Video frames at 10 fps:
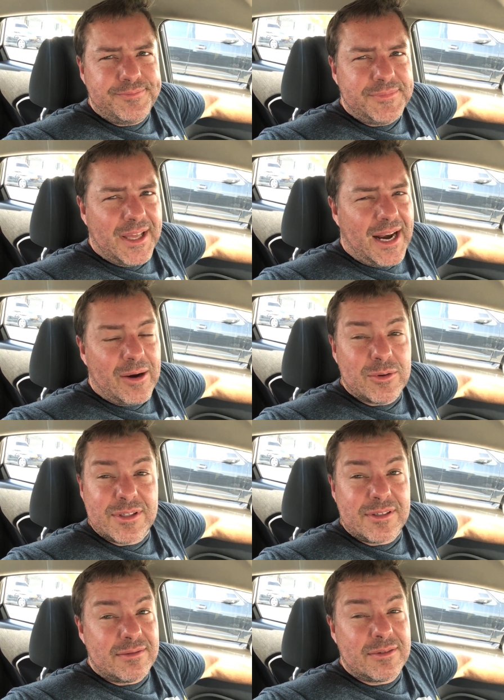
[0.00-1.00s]
that I
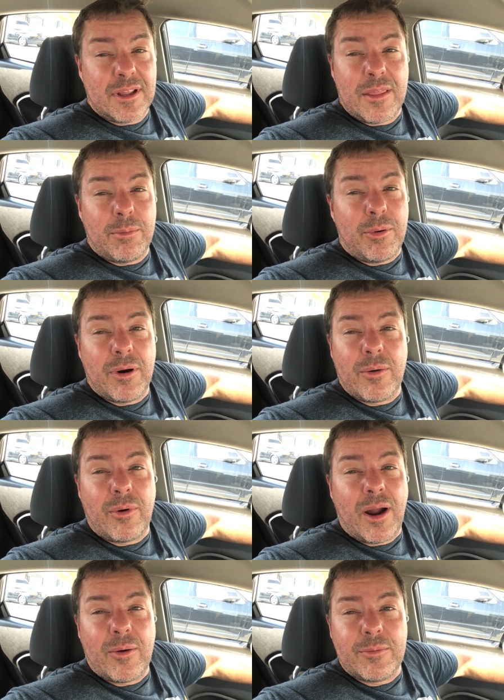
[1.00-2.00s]
was to the point
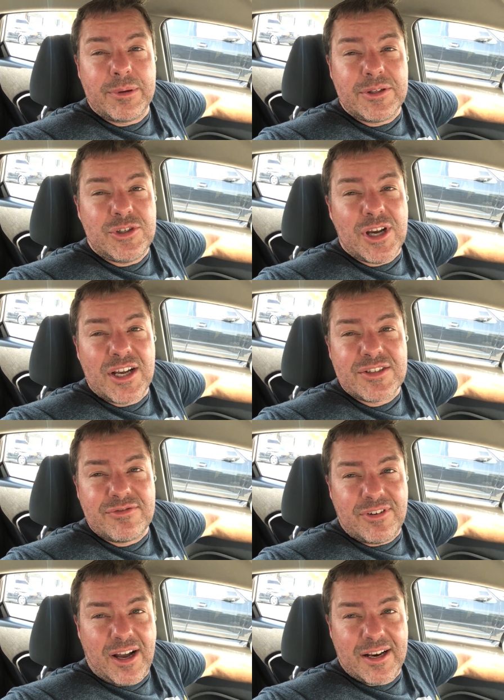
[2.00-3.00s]
where I would be just
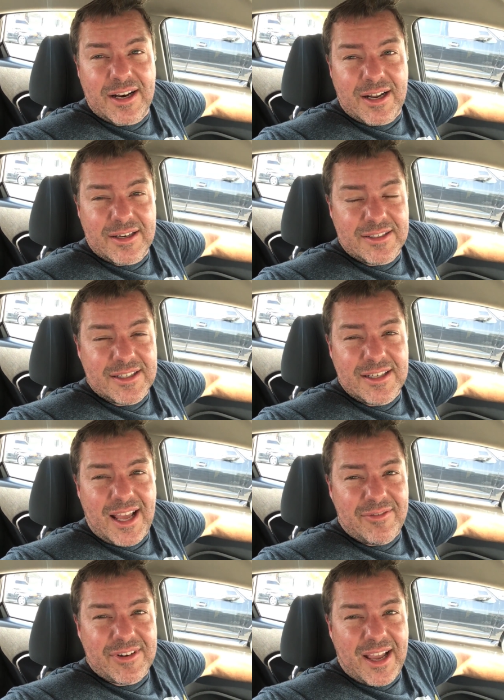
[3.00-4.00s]
fine and I didn't
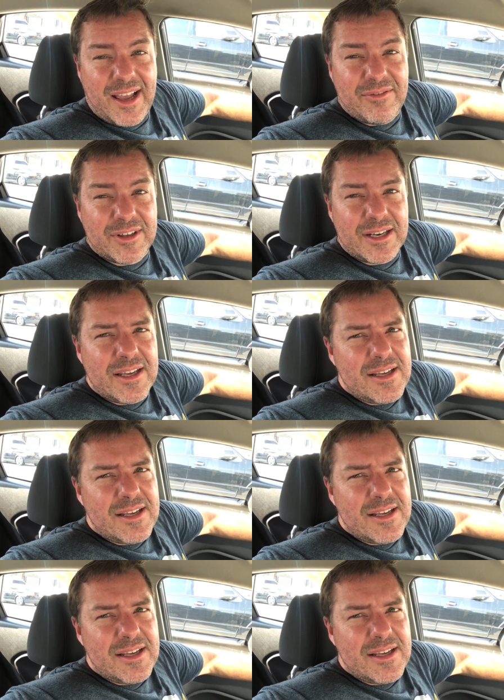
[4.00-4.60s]
have to have it.